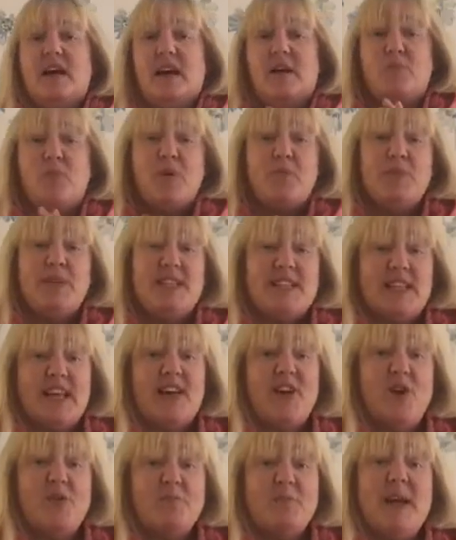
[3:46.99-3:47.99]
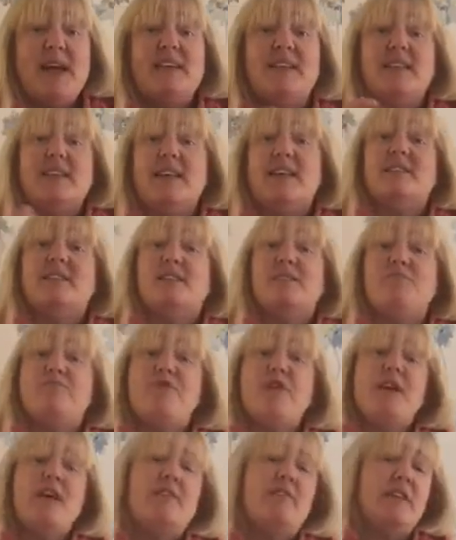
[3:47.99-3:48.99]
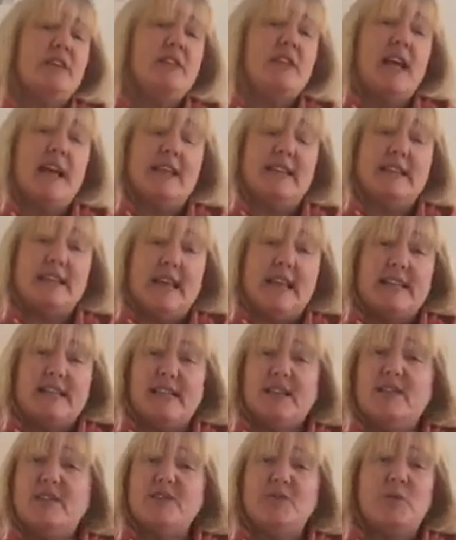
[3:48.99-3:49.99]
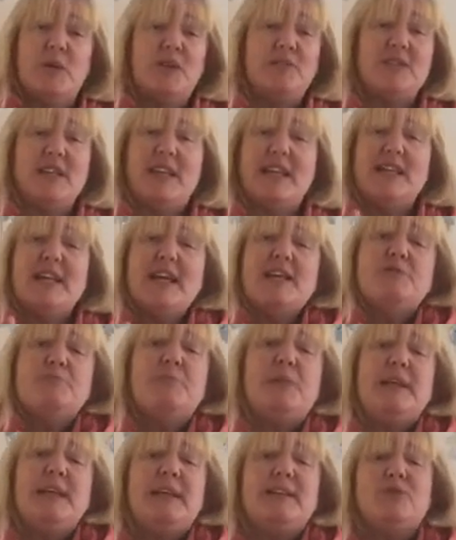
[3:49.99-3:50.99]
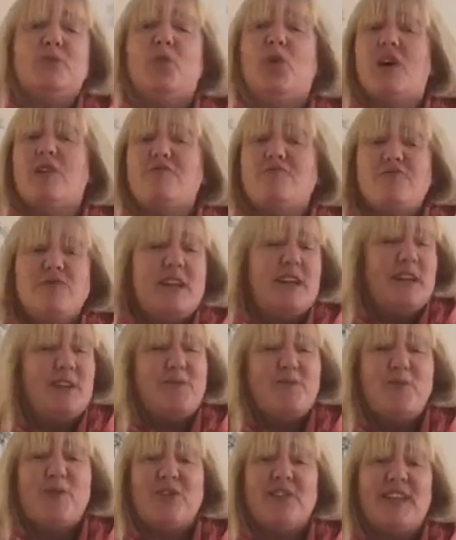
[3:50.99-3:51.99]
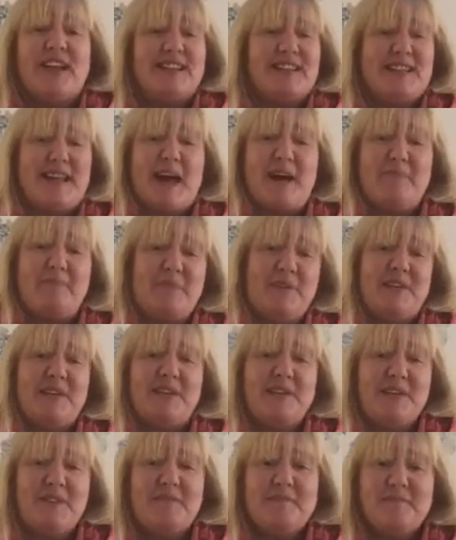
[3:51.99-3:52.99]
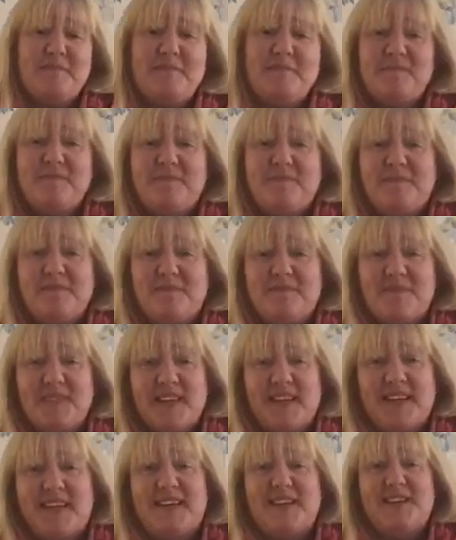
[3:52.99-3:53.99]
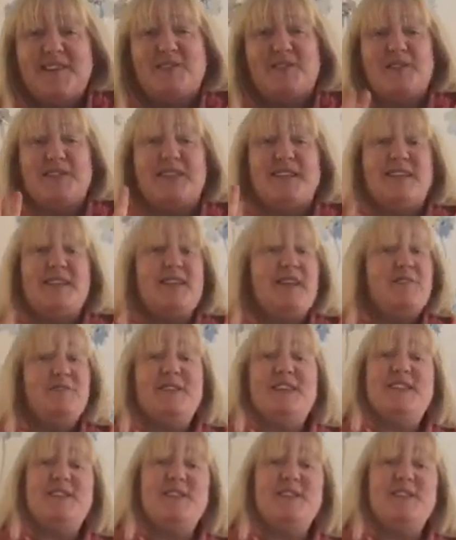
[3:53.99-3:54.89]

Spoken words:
And when we say amen at the end of the prayer, it's a nice way of saying yes, please, or I really want that to happen. So it's lovely